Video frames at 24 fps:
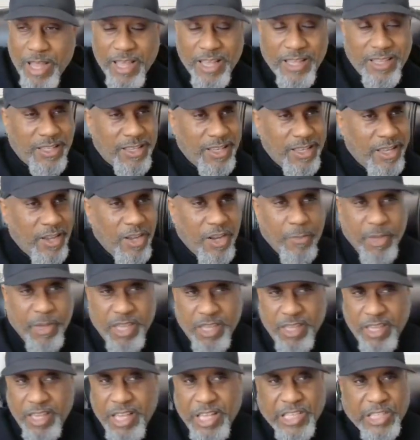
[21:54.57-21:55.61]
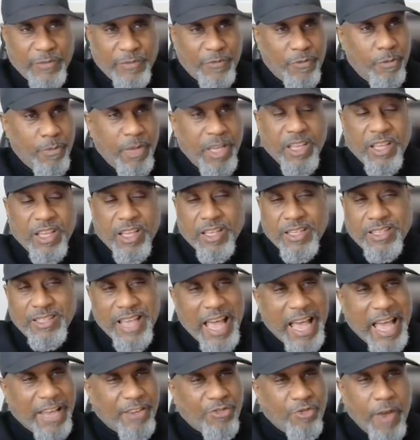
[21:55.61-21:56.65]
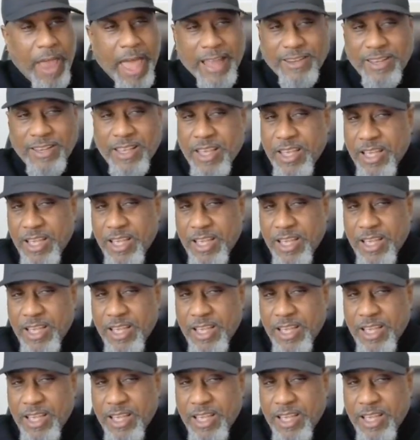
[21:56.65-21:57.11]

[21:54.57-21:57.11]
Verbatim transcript: it's going to be easy for me to get sidetracked.